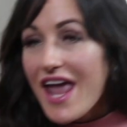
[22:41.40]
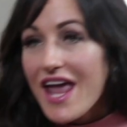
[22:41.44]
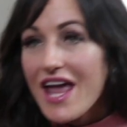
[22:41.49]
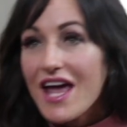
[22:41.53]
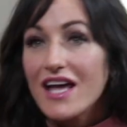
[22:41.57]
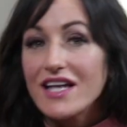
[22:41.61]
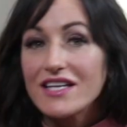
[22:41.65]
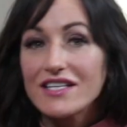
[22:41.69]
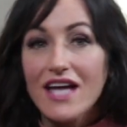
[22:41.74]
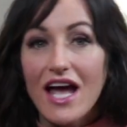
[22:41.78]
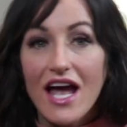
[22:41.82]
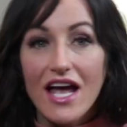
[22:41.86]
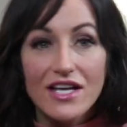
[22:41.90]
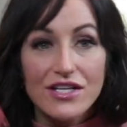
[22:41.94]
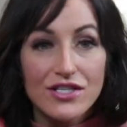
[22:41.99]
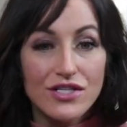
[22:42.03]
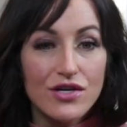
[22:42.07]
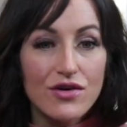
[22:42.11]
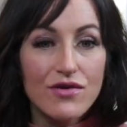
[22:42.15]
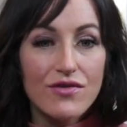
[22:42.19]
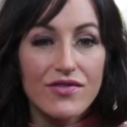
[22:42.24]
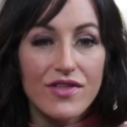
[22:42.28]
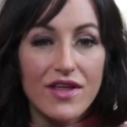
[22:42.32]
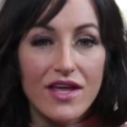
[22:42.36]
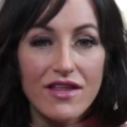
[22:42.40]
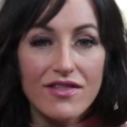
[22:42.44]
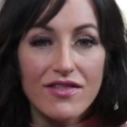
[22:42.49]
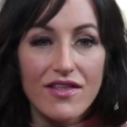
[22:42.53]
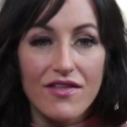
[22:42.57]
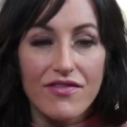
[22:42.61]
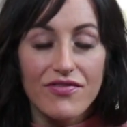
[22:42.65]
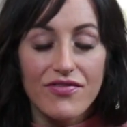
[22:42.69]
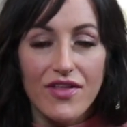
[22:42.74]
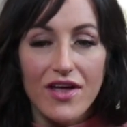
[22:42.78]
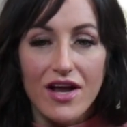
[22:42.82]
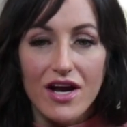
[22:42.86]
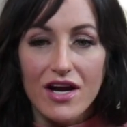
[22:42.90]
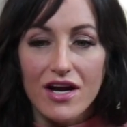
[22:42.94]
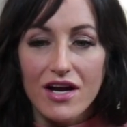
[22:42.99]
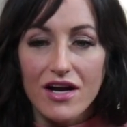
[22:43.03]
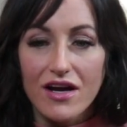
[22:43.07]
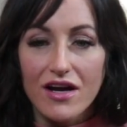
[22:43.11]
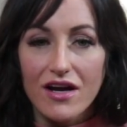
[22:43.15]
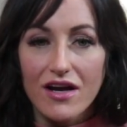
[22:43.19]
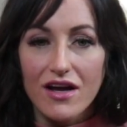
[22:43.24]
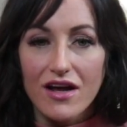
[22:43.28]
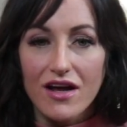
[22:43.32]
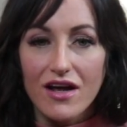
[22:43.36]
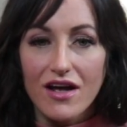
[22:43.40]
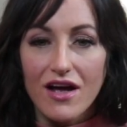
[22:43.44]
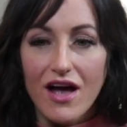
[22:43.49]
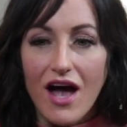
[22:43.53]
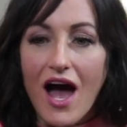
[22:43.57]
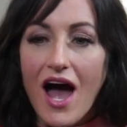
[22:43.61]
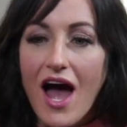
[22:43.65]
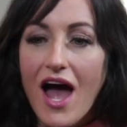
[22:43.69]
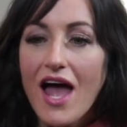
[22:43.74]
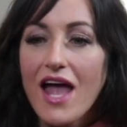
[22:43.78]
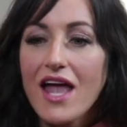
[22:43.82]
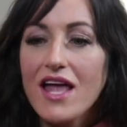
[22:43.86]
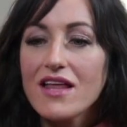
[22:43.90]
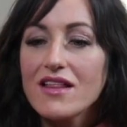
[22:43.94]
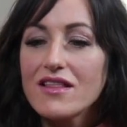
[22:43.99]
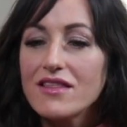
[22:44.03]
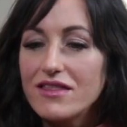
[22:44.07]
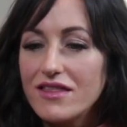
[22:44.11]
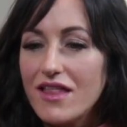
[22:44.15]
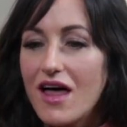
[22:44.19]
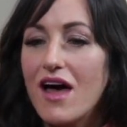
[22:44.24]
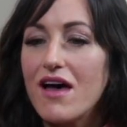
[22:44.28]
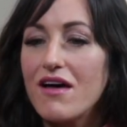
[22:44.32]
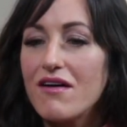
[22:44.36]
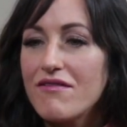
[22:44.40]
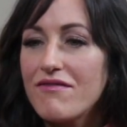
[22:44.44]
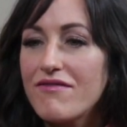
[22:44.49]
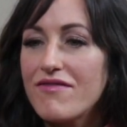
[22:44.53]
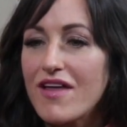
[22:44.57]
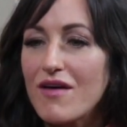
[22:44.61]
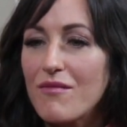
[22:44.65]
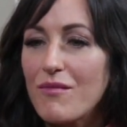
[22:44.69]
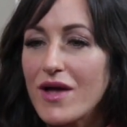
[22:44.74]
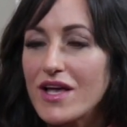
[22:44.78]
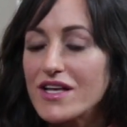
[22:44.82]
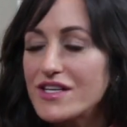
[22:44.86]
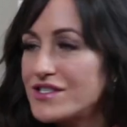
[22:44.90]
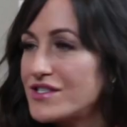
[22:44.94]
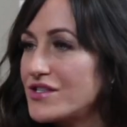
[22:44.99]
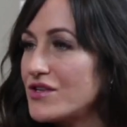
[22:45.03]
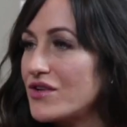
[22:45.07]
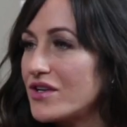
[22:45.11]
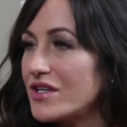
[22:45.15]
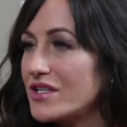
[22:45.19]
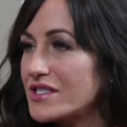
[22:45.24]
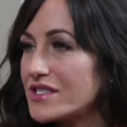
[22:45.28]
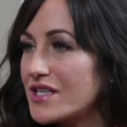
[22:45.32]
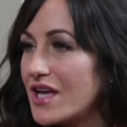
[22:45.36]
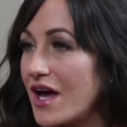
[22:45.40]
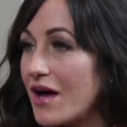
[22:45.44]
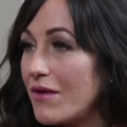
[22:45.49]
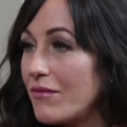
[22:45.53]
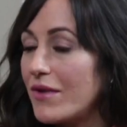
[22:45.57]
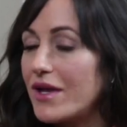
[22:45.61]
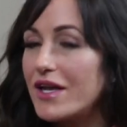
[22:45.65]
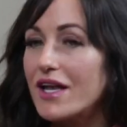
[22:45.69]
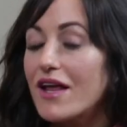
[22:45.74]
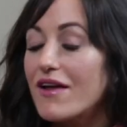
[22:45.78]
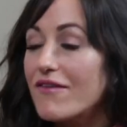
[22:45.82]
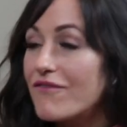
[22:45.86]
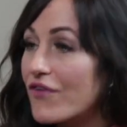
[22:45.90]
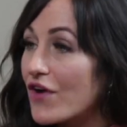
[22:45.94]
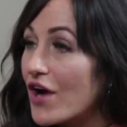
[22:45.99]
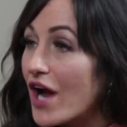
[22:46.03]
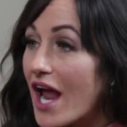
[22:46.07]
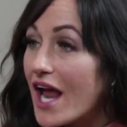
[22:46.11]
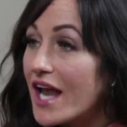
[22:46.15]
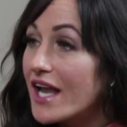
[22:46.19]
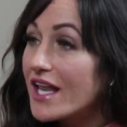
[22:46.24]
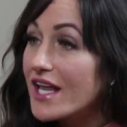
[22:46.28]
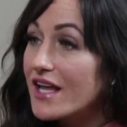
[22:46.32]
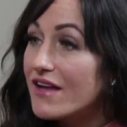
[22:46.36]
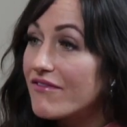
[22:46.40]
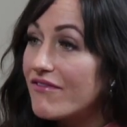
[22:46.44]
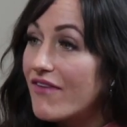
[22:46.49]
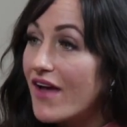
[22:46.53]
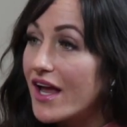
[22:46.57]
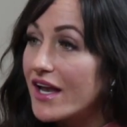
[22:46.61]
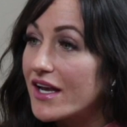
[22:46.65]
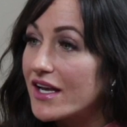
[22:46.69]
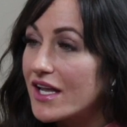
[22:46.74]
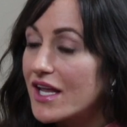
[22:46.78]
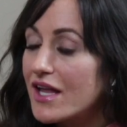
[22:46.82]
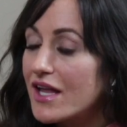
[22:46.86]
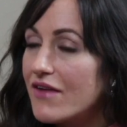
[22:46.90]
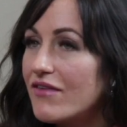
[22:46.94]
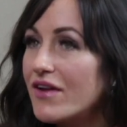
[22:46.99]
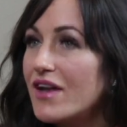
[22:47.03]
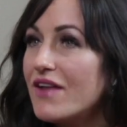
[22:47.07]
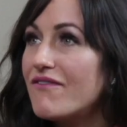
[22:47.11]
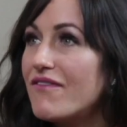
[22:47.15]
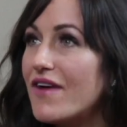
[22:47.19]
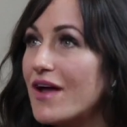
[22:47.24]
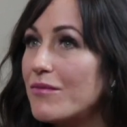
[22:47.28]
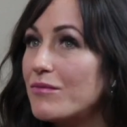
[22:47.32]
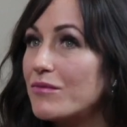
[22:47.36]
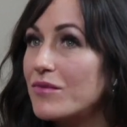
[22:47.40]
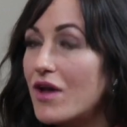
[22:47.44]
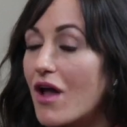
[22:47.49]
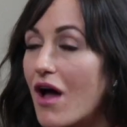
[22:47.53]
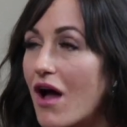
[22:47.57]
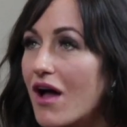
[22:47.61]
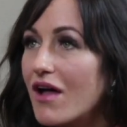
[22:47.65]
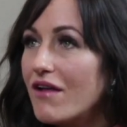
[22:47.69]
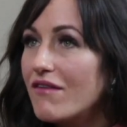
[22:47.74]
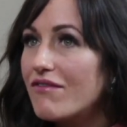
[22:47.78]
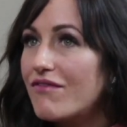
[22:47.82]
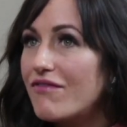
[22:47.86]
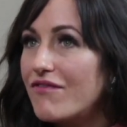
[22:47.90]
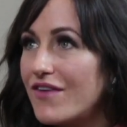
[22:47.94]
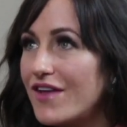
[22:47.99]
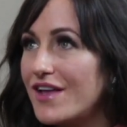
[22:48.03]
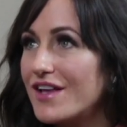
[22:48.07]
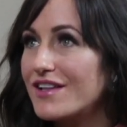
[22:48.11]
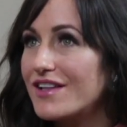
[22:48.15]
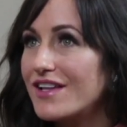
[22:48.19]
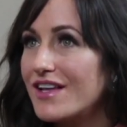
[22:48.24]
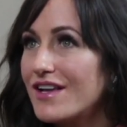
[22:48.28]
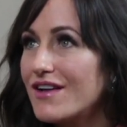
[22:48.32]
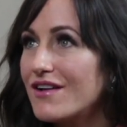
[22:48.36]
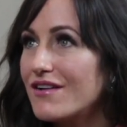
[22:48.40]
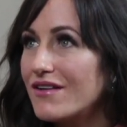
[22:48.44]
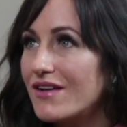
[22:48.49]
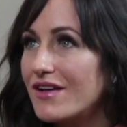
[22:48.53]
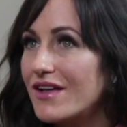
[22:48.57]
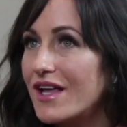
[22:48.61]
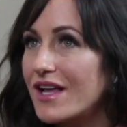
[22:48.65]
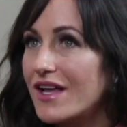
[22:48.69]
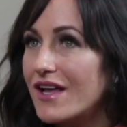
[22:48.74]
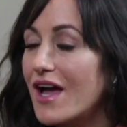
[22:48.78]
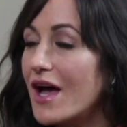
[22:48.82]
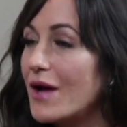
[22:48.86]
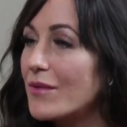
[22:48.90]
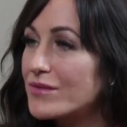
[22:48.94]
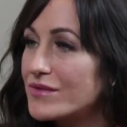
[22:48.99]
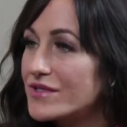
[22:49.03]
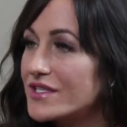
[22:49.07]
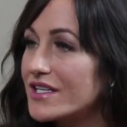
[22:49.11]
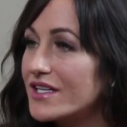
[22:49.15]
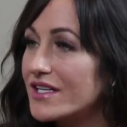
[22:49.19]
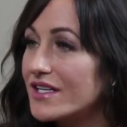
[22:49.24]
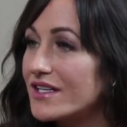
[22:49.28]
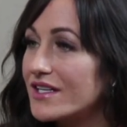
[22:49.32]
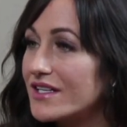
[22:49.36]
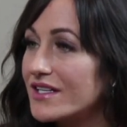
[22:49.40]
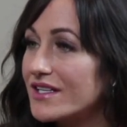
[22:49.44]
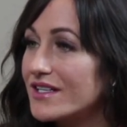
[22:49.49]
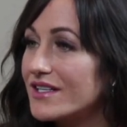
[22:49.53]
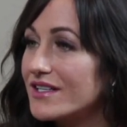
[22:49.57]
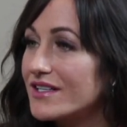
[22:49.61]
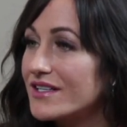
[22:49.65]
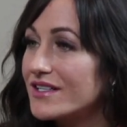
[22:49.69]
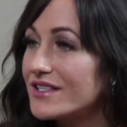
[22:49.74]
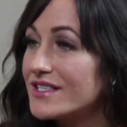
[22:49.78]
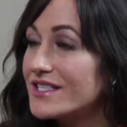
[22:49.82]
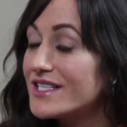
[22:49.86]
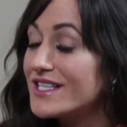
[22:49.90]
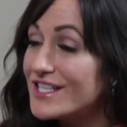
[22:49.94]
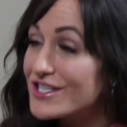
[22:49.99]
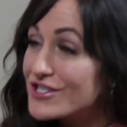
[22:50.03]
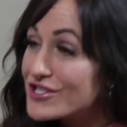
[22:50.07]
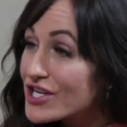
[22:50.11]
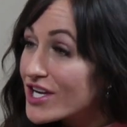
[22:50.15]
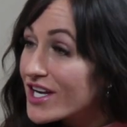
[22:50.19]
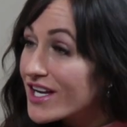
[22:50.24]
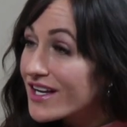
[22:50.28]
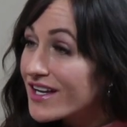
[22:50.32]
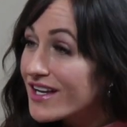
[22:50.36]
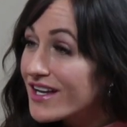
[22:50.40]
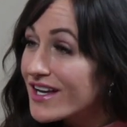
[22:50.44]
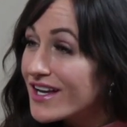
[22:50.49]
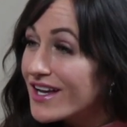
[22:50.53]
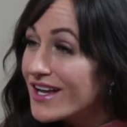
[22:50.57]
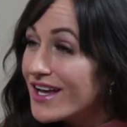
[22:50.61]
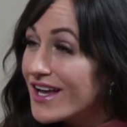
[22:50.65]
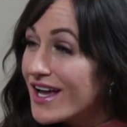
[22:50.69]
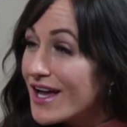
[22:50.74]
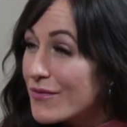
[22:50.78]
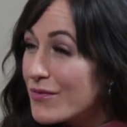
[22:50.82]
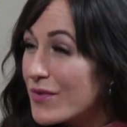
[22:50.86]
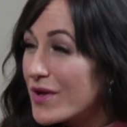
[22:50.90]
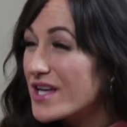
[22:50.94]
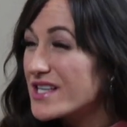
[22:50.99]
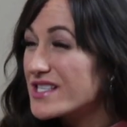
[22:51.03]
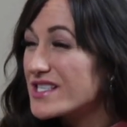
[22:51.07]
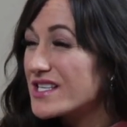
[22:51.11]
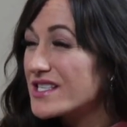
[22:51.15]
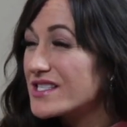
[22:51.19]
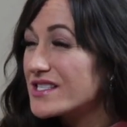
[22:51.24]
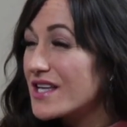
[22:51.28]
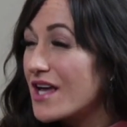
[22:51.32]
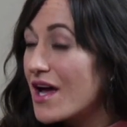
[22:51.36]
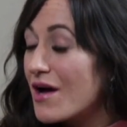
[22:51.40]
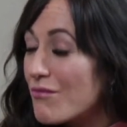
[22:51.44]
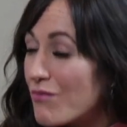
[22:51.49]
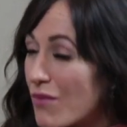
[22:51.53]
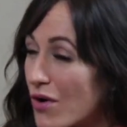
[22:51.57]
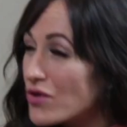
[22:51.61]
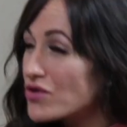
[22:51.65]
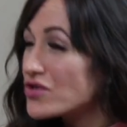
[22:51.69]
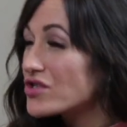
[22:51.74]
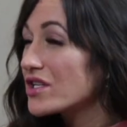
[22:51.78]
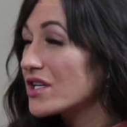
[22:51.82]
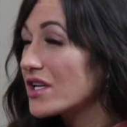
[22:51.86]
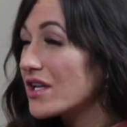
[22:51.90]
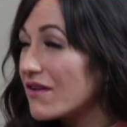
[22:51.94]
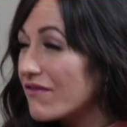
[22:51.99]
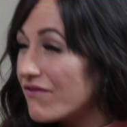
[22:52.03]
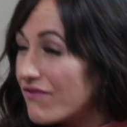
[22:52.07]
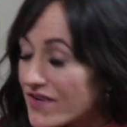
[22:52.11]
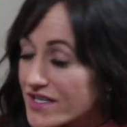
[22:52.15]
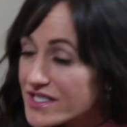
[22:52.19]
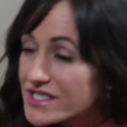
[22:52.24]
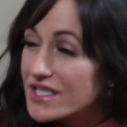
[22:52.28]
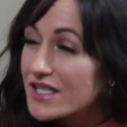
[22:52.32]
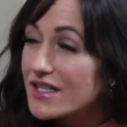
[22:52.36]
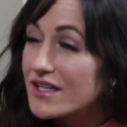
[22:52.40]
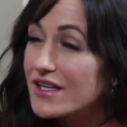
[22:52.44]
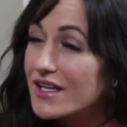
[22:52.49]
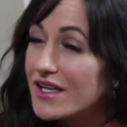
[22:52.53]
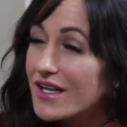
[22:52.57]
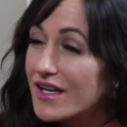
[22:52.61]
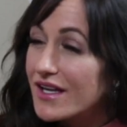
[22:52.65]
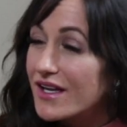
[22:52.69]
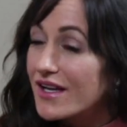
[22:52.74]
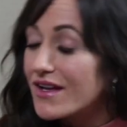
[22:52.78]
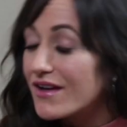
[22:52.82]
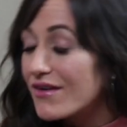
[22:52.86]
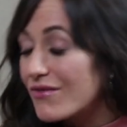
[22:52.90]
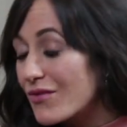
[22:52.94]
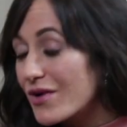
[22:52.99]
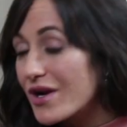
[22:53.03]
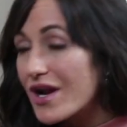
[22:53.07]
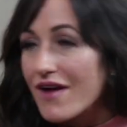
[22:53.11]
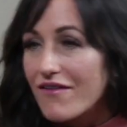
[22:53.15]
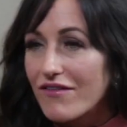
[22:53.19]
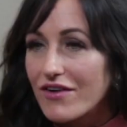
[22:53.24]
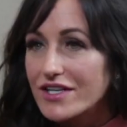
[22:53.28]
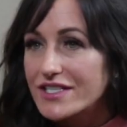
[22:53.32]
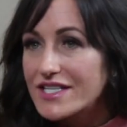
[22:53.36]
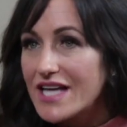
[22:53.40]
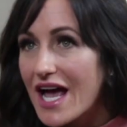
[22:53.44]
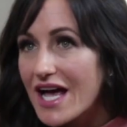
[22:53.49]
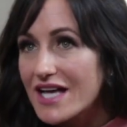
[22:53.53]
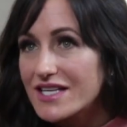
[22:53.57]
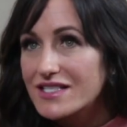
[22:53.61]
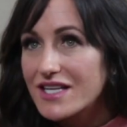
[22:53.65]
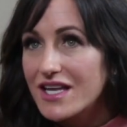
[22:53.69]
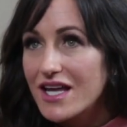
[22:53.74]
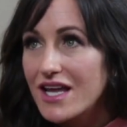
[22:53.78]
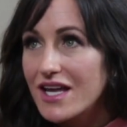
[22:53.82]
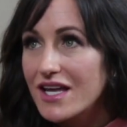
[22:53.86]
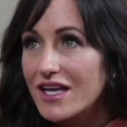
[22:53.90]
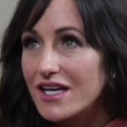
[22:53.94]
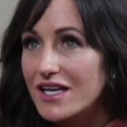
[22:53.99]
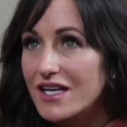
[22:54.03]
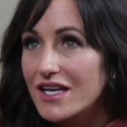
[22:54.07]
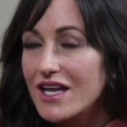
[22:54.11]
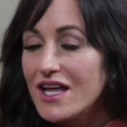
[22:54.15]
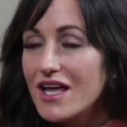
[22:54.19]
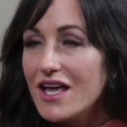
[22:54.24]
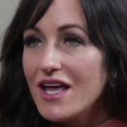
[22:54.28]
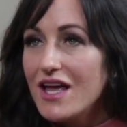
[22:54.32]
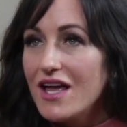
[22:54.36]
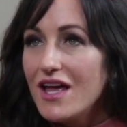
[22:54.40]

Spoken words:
And I do think that I love that my students come. And for any event, even if I'm not feeling like up to teaching, because it's emotionally and physically, whatever, tasking, and